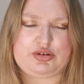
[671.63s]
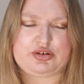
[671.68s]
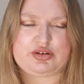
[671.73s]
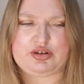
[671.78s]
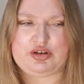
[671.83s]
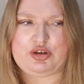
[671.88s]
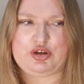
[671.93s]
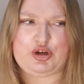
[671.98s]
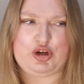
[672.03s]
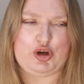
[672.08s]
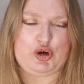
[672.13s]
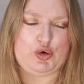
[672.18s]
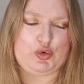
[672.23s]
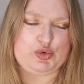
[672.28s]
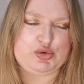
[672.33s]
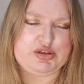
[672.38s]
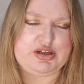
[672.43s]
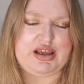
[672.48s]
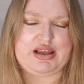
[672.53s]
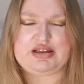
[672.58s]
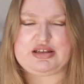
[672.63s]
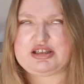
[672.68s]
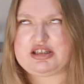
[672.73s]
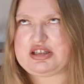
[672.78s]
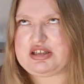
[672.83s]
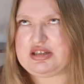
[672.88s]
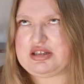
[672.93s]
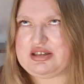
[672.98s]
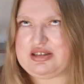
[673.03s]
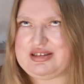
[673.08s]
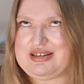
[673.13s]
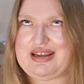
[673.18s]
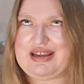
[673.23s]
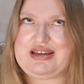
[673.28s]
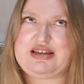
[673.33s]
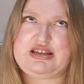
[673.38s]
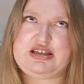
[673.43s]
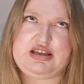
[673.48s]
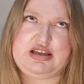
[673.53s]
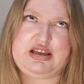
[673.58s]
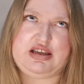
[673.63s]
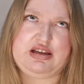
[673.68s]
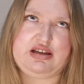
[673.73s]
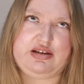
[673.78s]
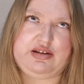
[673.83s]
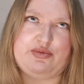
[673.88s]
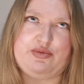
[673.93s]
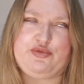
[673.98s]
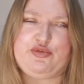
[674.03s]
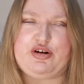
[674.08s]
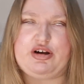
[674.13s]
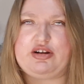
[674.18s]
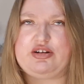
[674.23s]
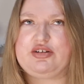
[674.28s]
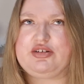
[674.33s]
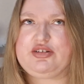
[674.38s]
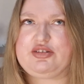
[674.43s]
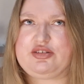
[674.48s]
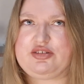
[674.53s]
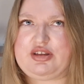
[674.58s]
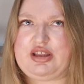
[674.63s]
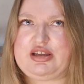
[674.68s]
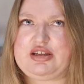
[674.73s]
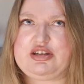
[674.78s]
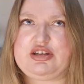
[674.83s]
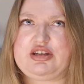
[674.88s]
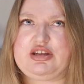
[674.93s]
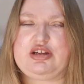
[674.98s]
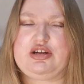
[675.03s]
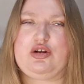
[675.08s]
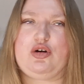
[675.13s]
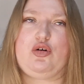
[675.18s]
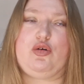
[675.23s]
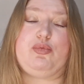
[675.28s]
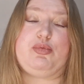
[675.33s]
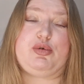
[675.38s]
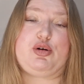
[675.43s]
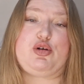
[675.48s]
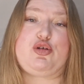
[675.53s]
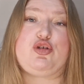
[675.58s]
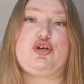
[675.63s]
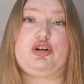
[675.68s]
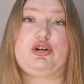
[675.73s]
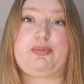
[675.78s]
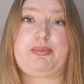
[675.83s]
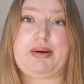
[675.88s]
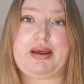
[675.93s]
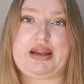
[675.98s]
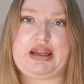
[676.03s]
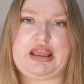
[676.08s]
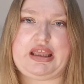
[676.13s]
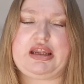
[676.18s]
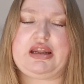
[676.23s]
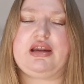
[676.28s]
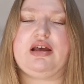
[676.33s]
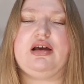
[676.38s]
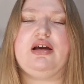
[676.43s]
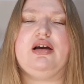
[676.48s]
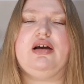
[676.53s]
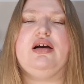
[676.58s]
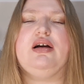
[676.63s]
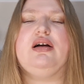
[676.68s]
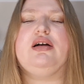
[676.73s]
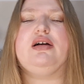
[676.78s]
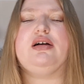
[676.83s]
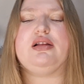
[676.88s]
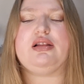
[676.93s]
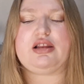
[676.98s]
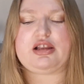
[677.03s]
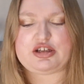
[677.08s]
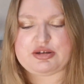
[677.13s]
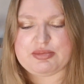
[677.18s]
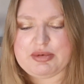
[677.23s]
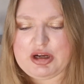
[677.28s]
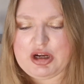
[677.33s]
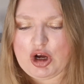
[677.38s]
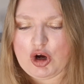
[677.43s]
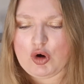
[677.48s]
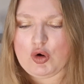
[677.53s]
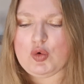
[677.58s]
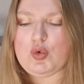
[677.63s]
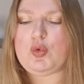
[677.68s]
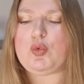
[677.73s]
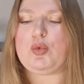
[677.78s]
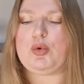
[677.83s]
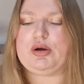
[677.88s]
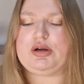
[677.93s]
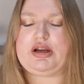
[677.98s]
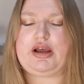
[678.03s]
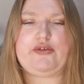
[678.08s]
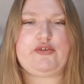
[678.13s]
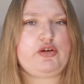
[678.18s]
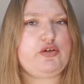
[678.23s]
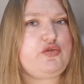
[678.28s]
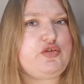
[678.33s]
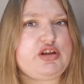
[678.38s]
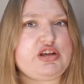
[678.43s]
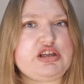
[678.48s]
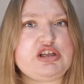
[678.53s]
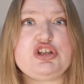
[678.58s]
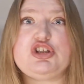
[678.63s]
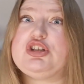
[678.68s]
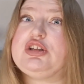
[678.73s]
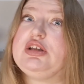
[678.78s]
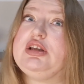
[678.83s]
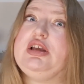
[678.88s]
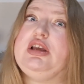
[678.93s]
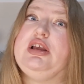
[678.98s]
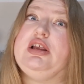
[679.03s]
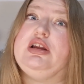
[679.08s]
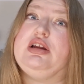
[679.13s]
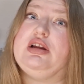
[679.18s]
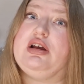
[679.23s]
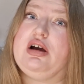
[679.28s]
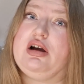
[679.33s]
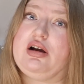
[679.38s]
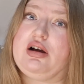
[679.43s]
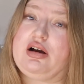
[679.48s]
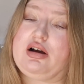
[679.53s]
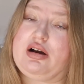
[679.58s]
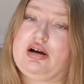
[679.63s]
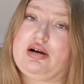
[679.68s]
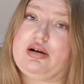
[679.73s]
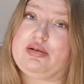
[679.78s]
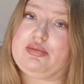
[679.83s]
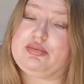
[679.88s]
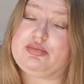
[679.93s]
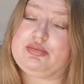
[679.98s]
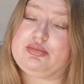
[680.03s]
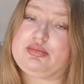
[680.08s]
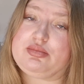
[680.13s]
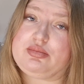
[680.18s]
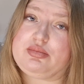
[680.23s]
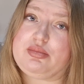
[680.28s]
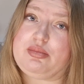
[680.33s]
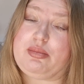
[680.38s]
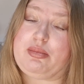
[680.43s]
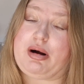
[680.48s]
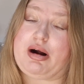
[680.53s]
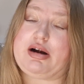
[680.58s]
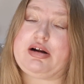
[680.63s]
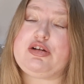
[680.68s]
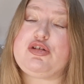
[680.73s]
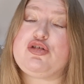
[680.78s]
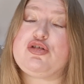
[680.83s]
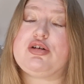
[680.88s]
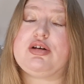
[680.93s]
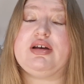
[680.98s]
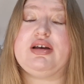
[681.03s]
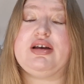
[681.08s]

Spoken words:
denting, fragrance denting, or project penning, let me know what have you finished in March,